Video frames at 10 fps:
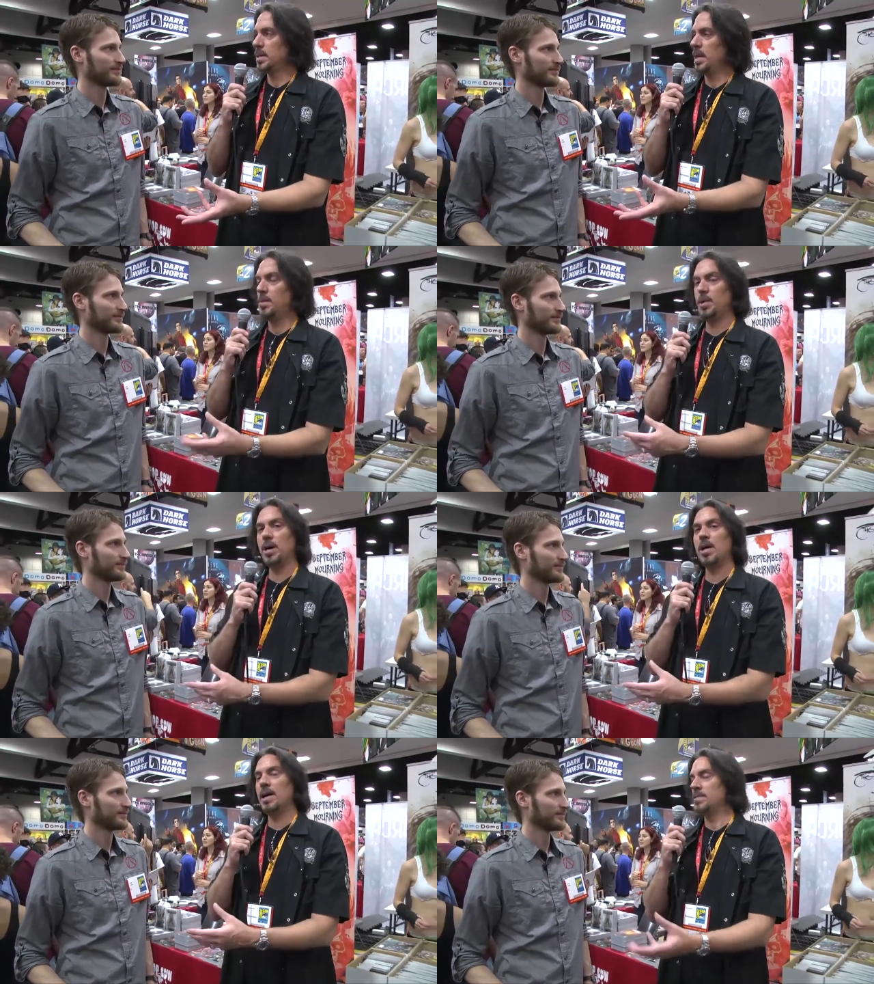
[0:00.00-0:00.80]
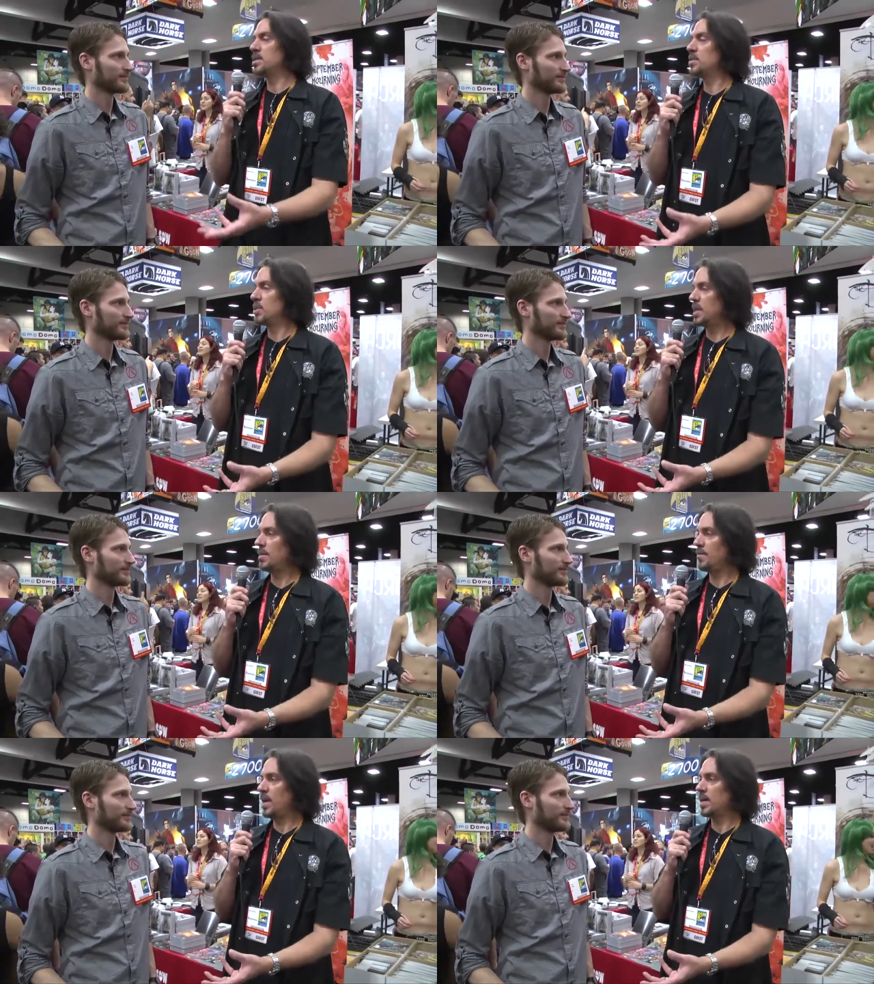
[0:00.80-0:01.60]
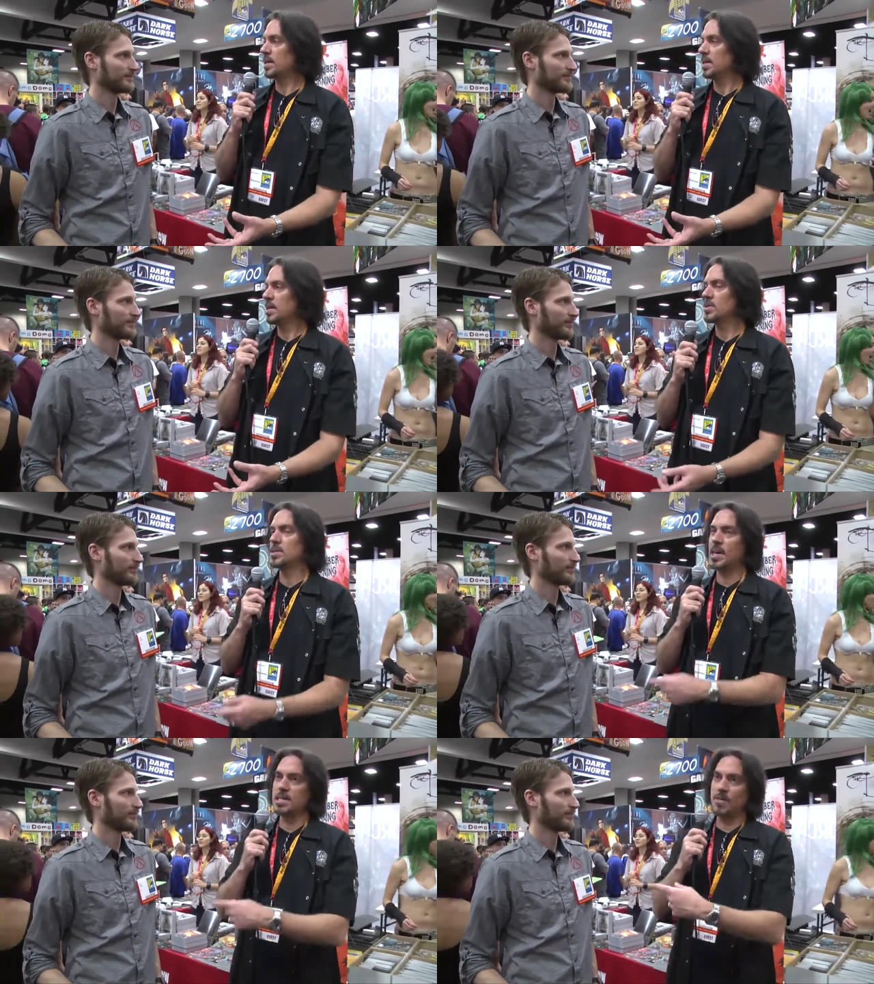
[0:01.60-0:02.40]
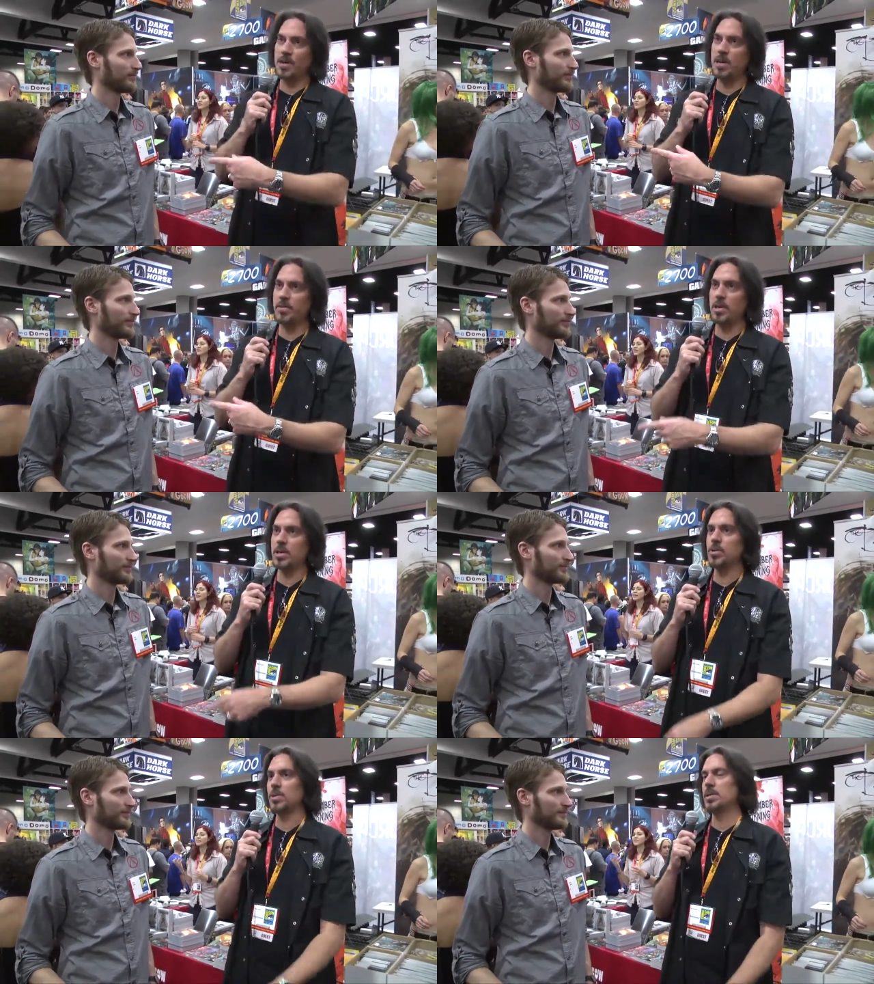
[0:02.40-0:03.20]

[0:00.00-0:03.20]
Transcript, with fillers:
Speaker 1: and we all have to deal with that fact. So it's actually very, very cool.